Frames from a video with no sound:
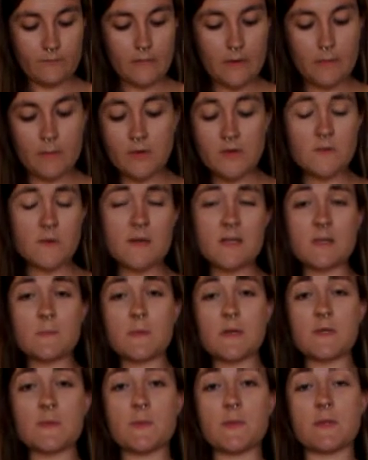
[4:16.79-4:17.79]
Most
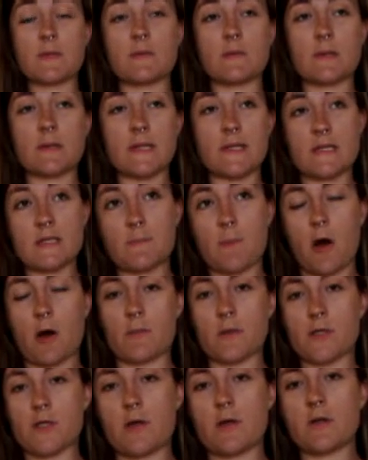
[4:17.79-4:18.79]
recipes will list
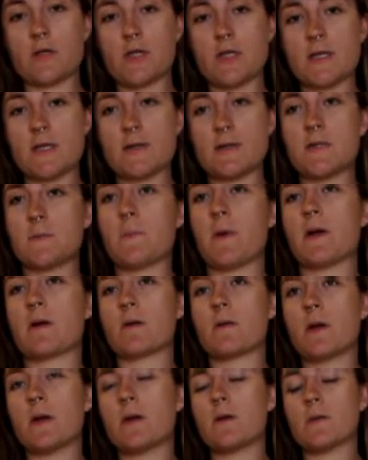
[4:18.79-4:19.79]
Parmesan cheese.
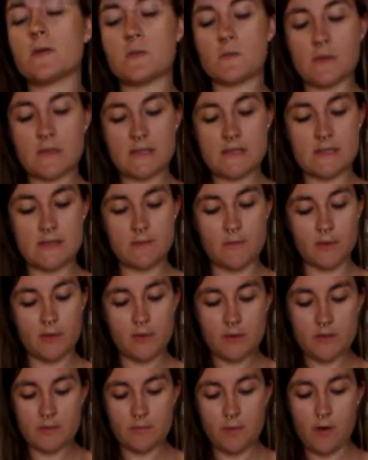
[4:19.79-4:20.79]
Pecorino is really
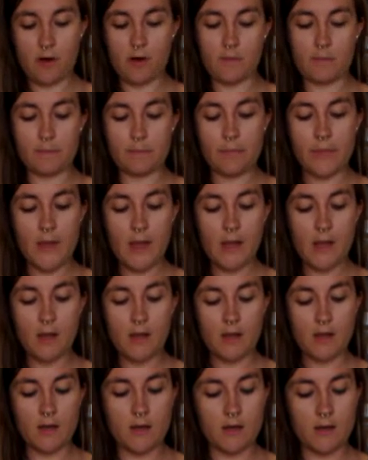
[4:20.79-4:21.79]
similar to Parm.
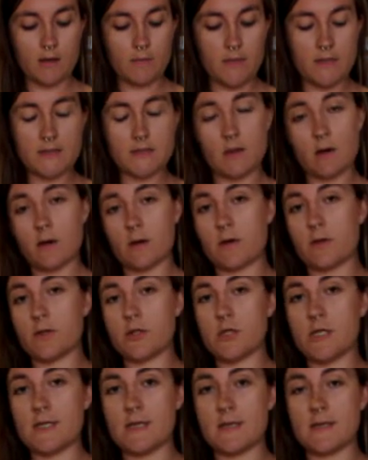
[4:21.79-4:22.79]
It's a hard
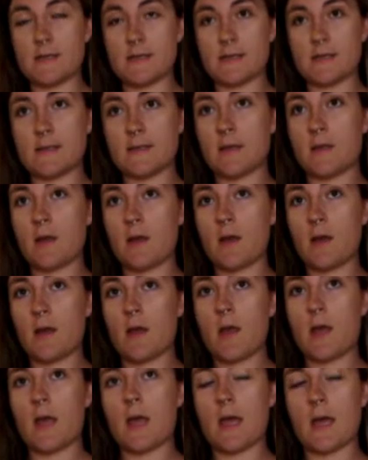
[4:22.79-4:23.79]
cheese,
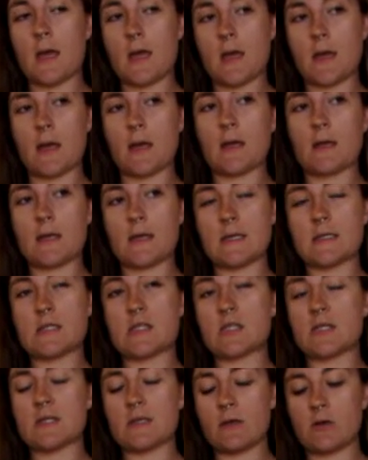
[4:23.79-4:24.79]
and it's
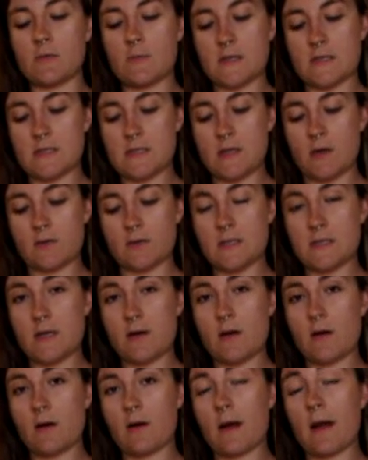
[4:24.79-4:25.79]
just a little bit
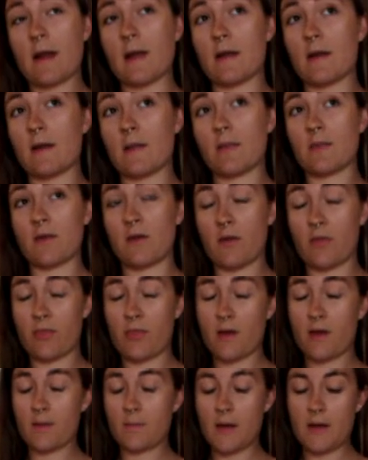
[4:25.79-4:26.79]
saltier, and the good
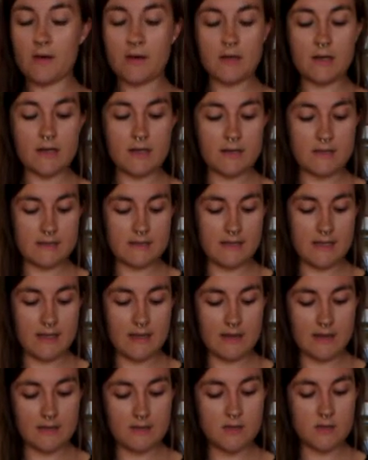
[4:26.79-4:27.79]
thing about it is
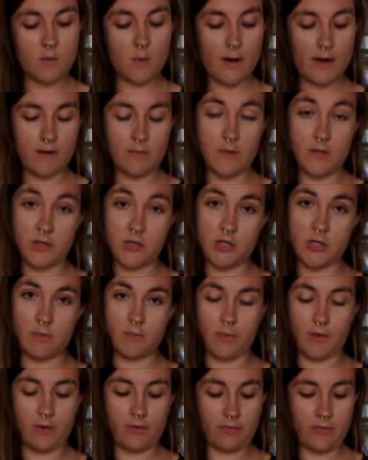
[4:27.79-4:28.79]
that it's quite a bit
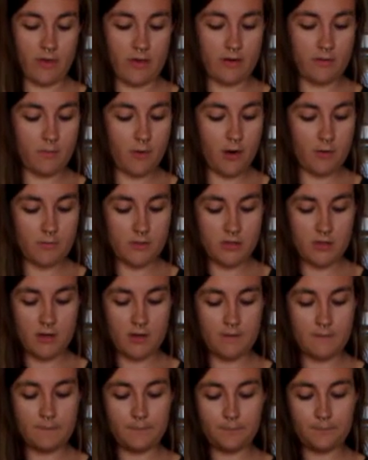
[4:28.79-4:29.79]
cheaper than
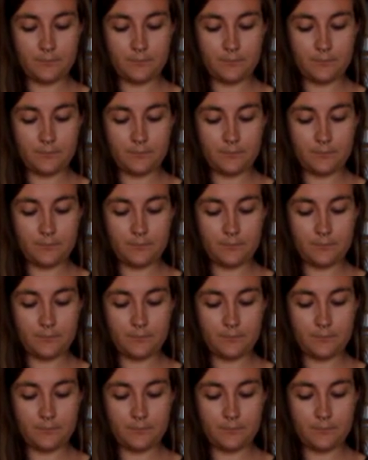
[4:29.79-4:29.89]
Parmesan.